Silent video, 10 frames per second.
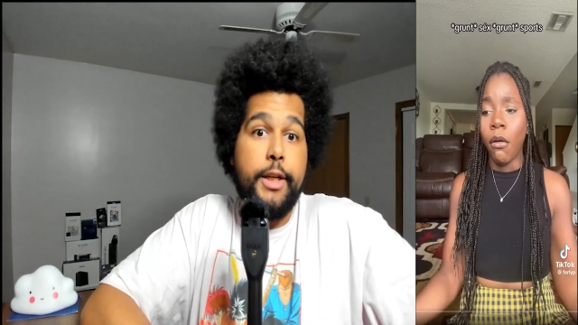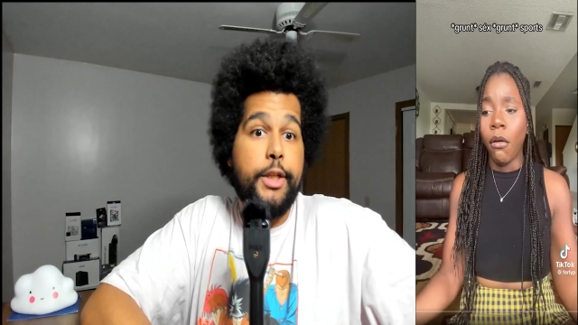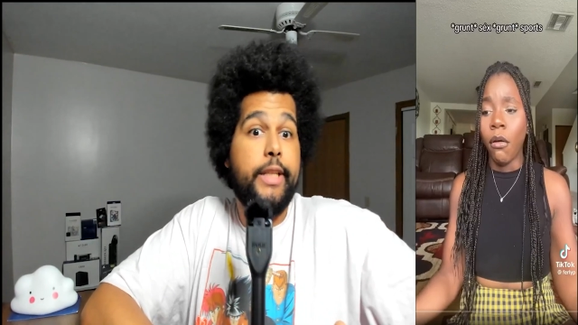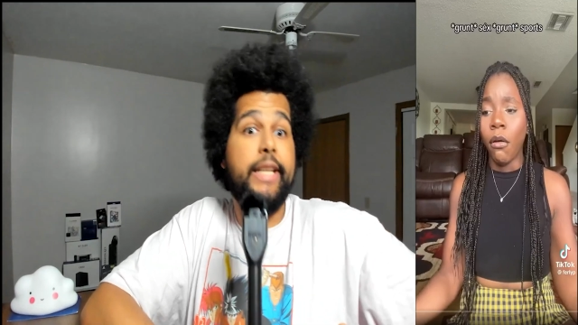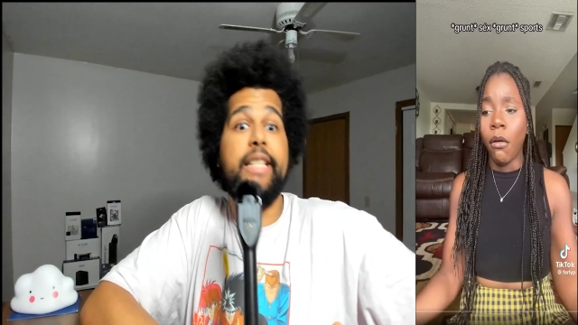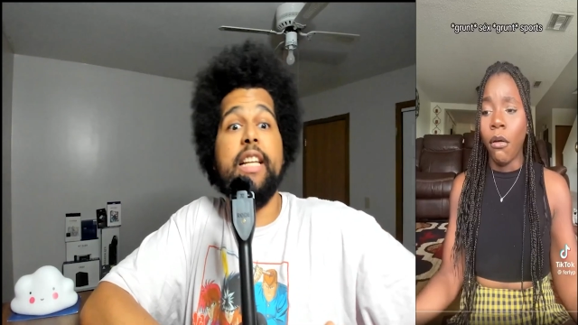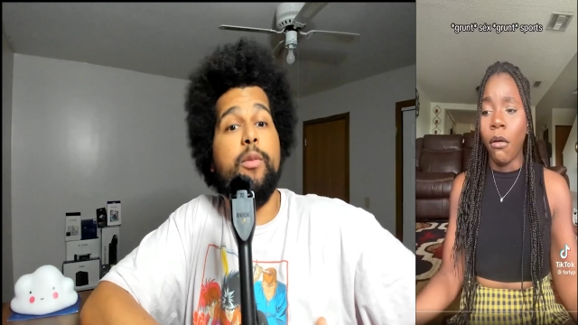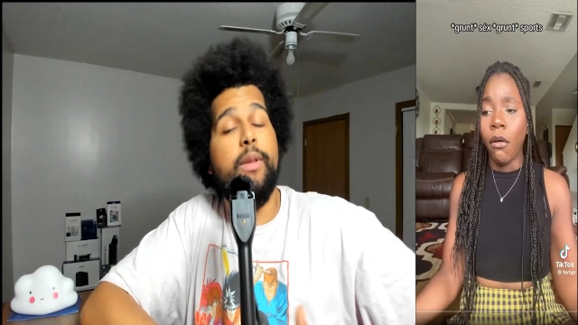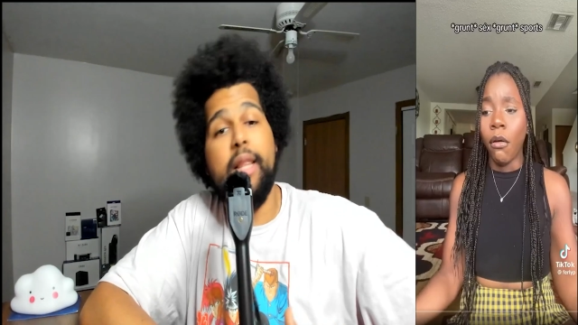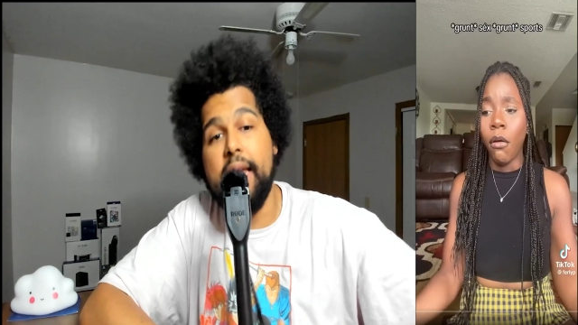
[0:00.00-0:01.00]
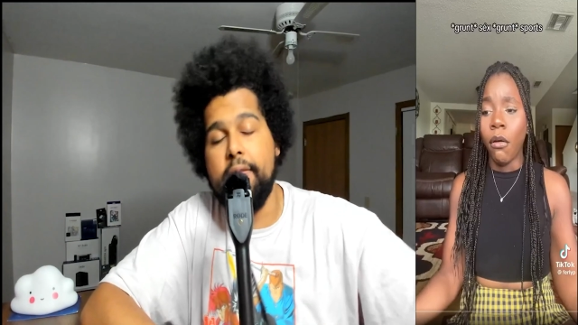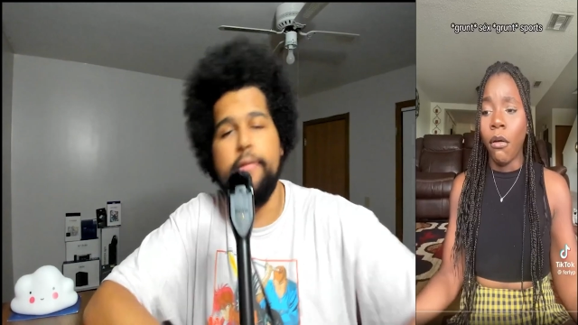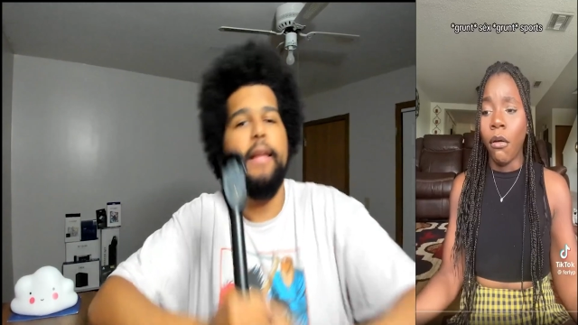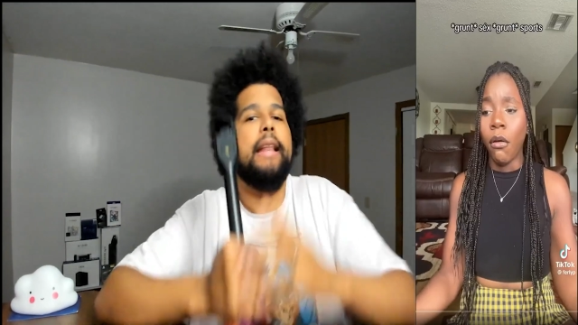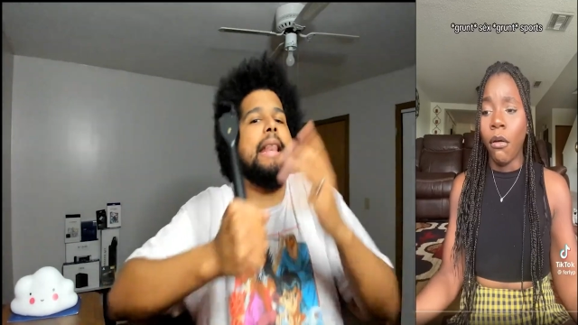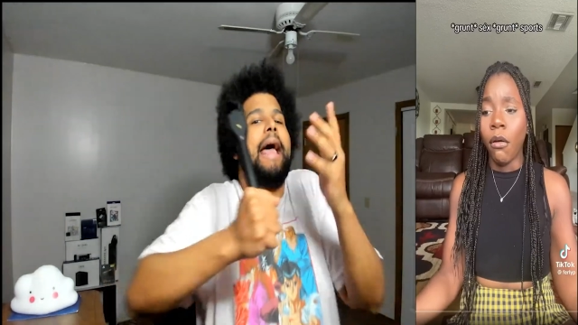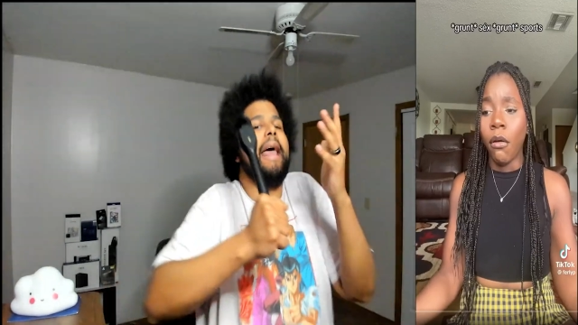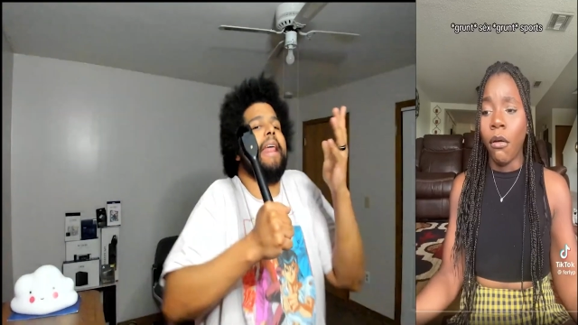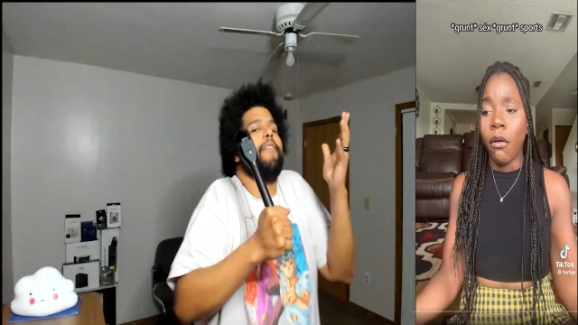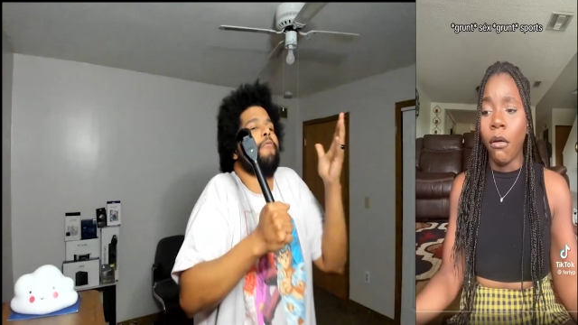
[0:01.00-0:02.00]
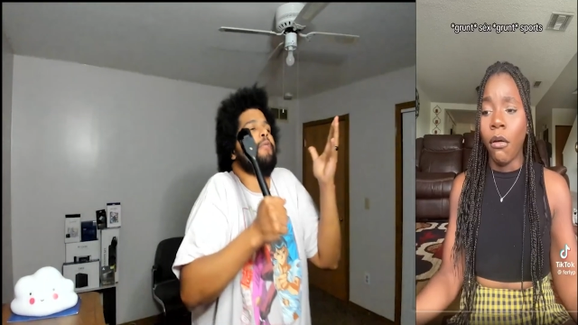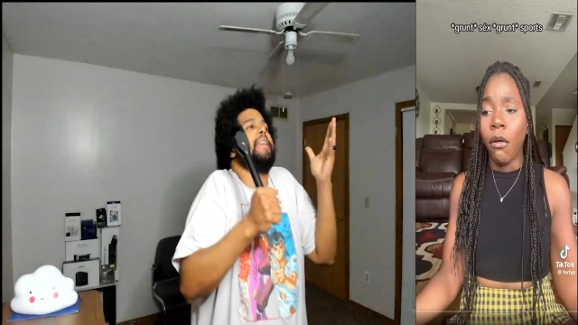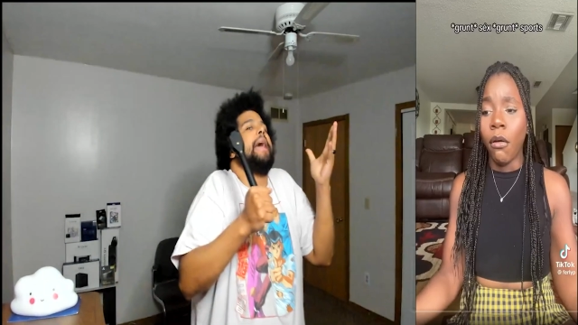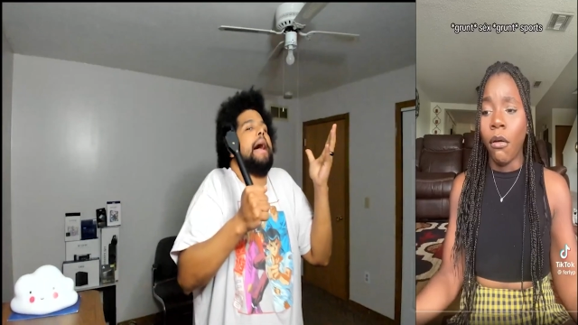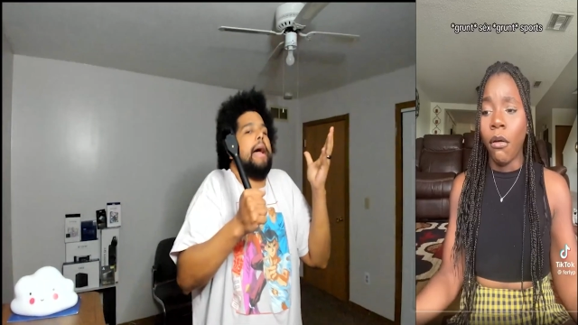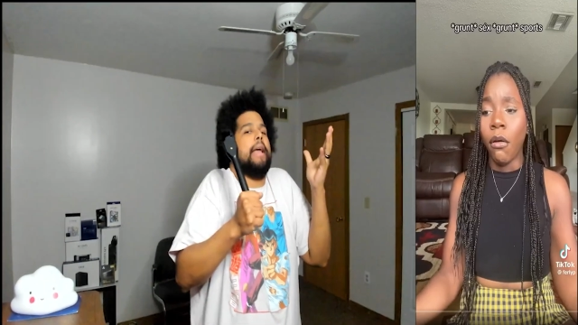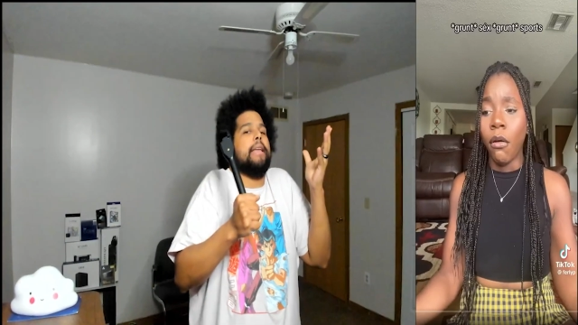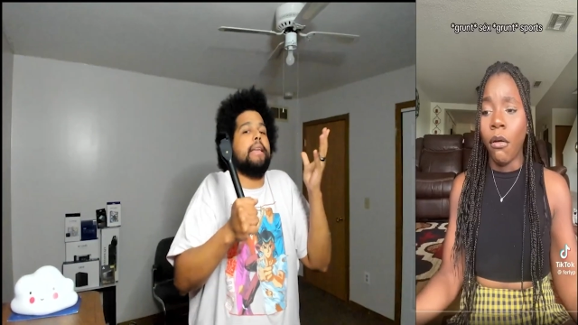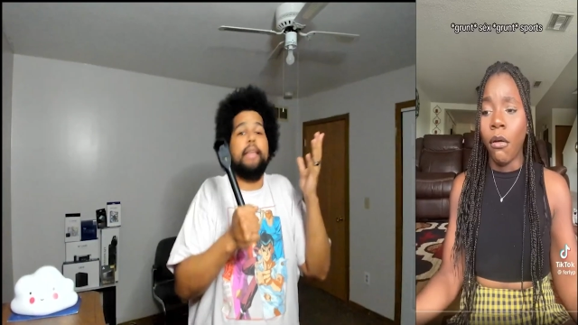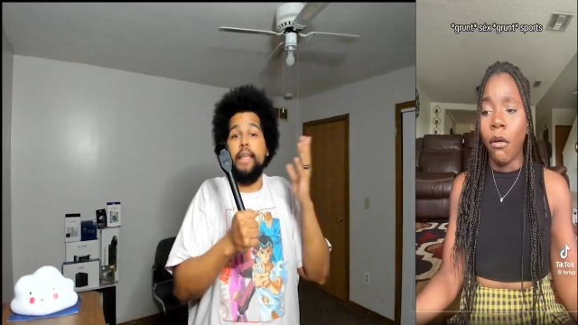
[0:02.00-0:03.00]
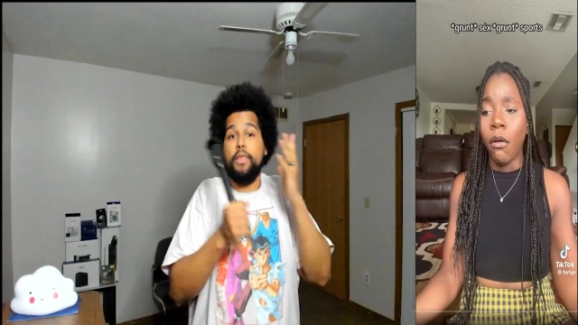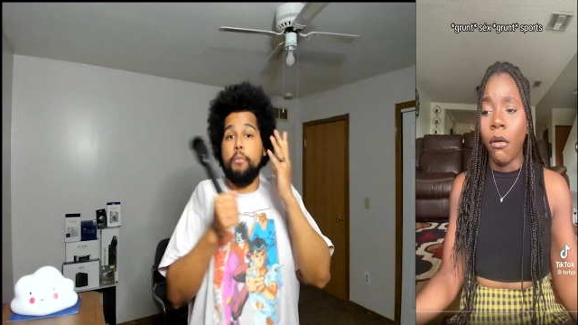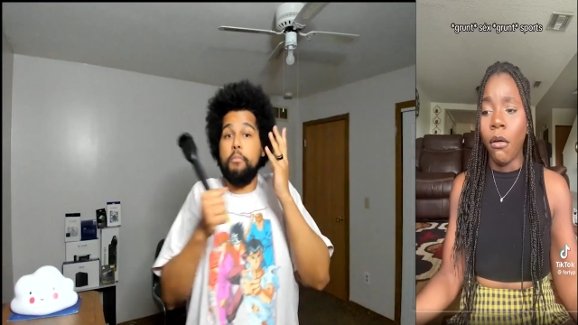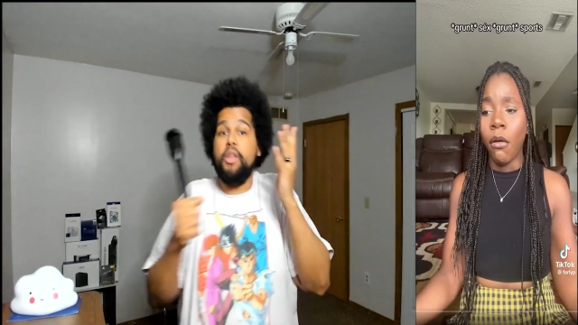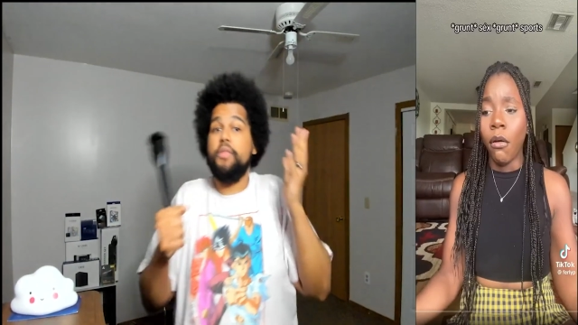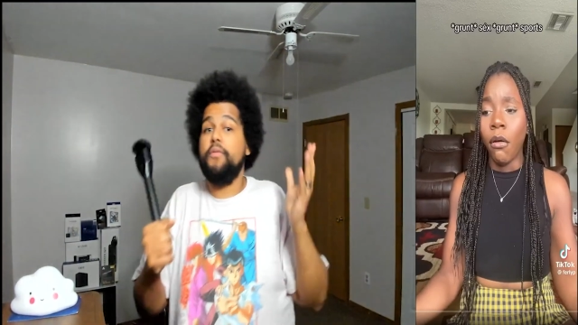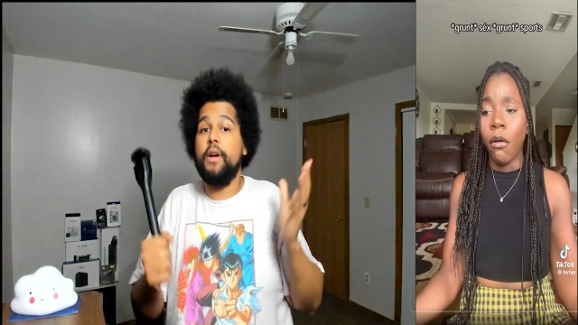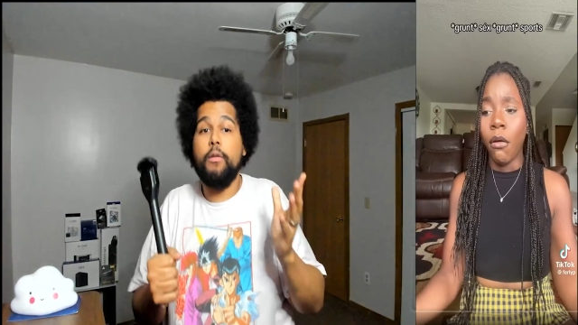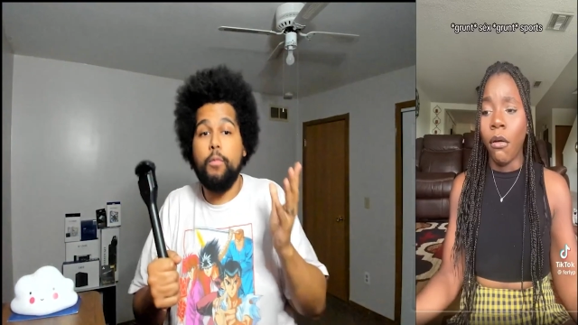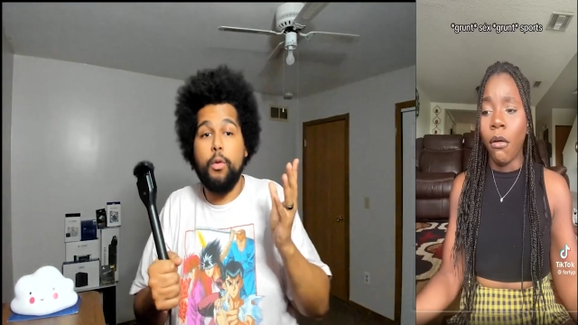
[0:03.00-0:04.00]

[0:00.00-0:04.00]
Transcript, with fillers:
Speaker 1: and just content with life. Not every guy in the motherfucking